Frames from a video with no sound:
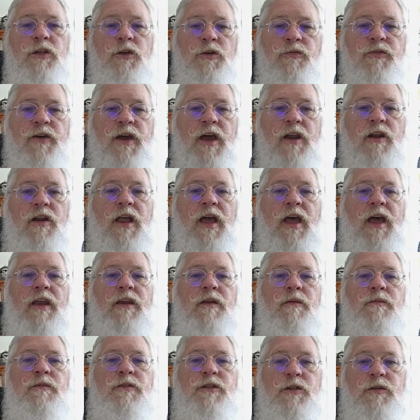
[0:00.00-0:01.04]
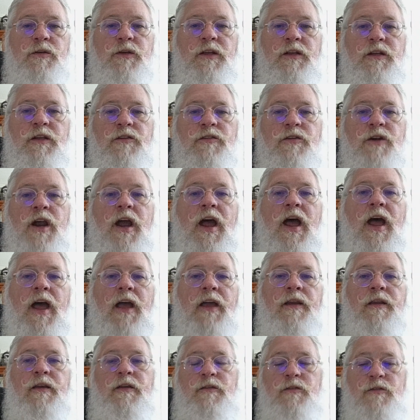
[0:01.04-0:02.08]
Two final items you need to
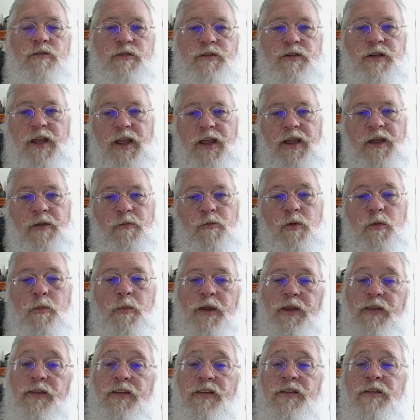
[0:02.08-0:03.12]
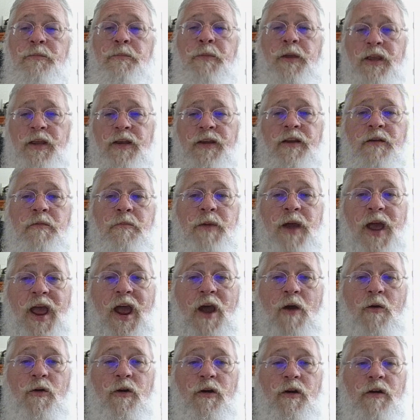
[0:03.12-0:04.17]
try and understand will be the speed and
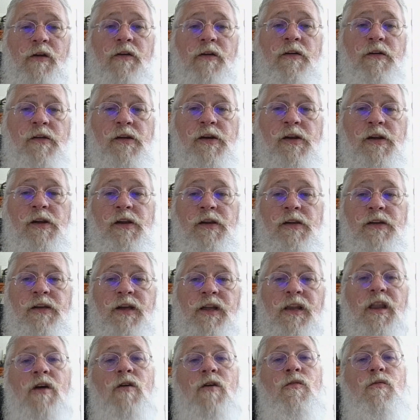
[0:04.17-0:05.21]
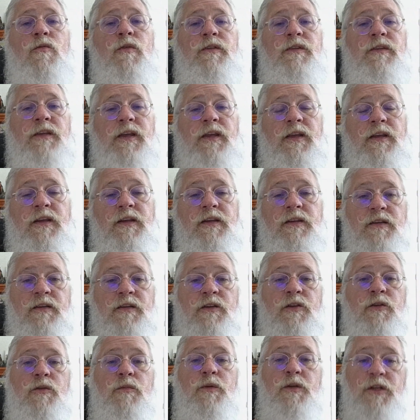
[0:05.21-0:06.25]
power, along with needing to
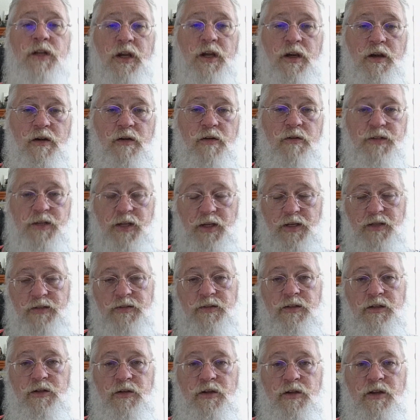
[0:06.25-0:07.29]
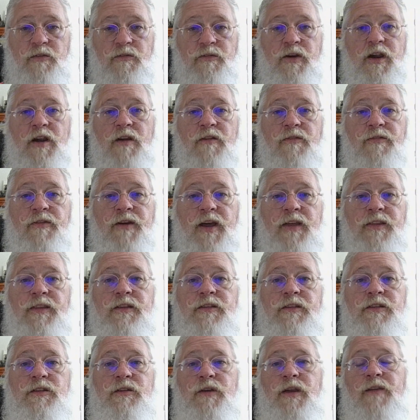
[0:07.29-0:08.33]
do material tests so you can verify
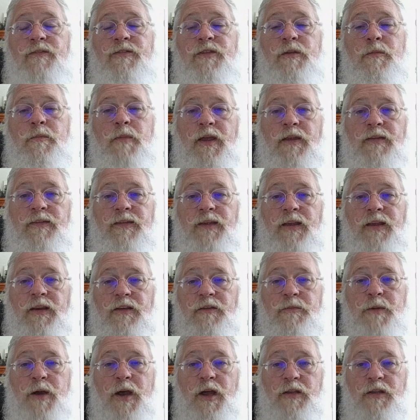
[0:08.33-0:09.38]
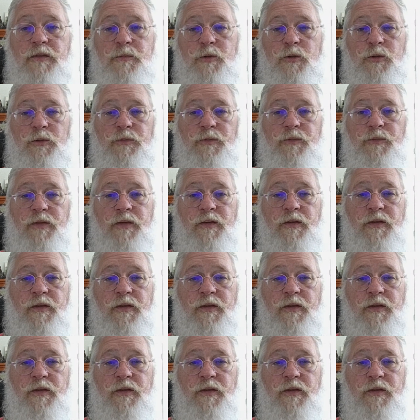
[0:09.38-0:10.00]
that you have the best settings possible.